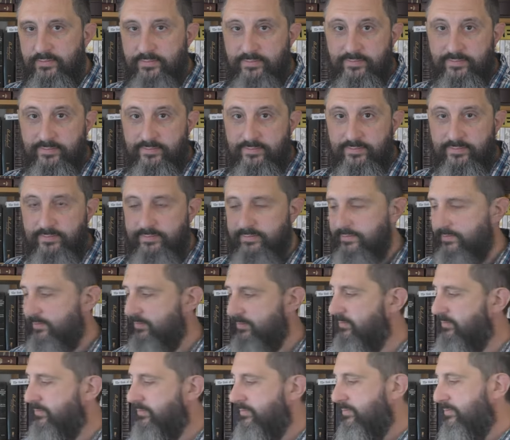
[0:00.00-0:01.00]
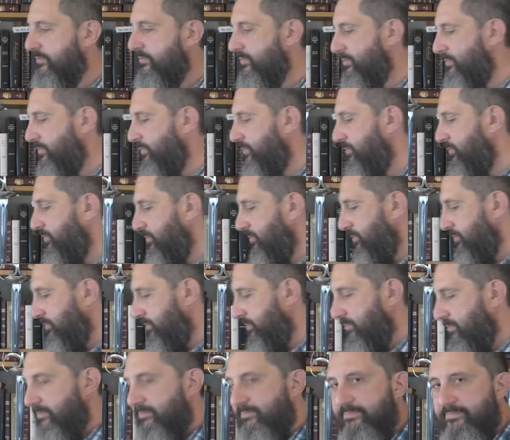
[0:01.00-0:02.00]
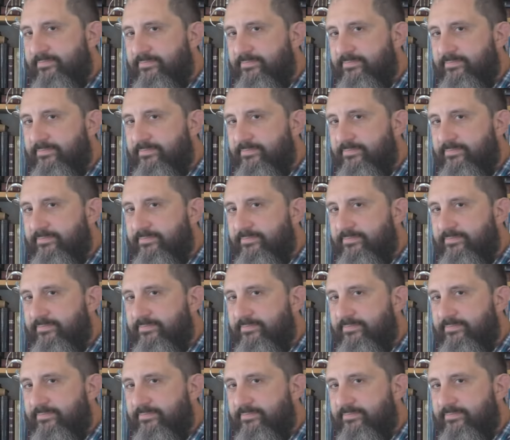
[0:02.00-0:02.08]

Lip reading: (no one is talking)